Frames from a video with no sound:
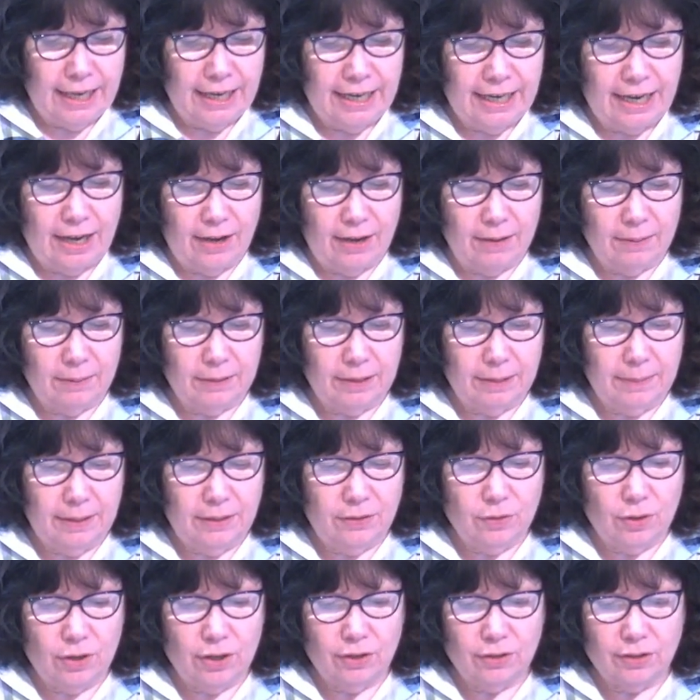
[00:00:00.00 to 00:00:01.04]
Now, let me
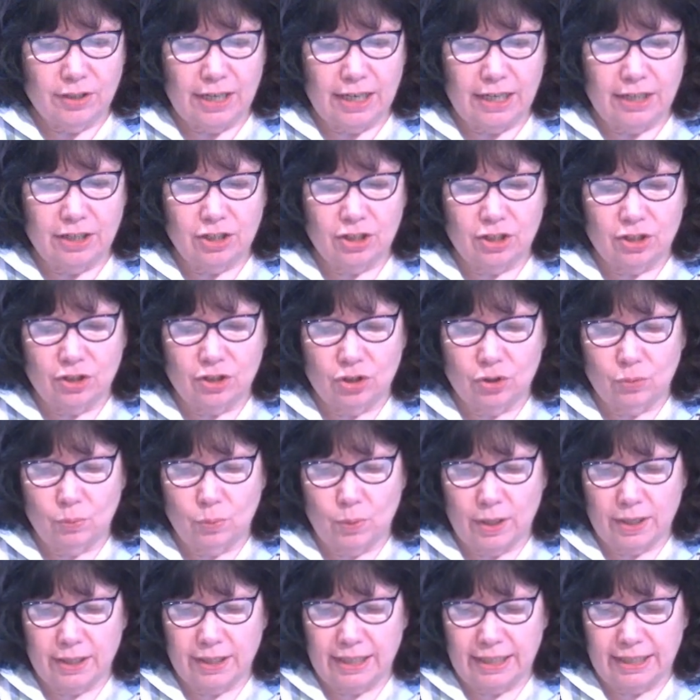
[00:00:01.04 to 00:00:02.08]
draw your attention to
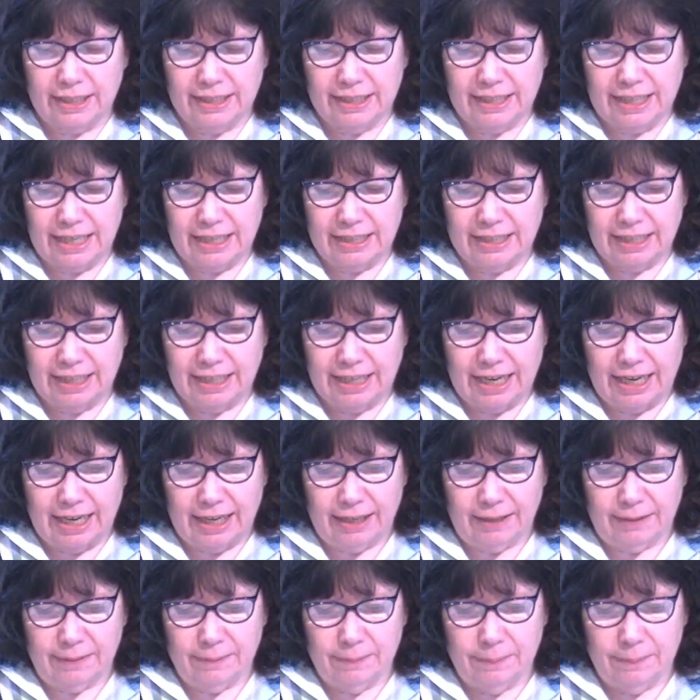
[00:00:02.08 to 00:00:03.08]
what it says again.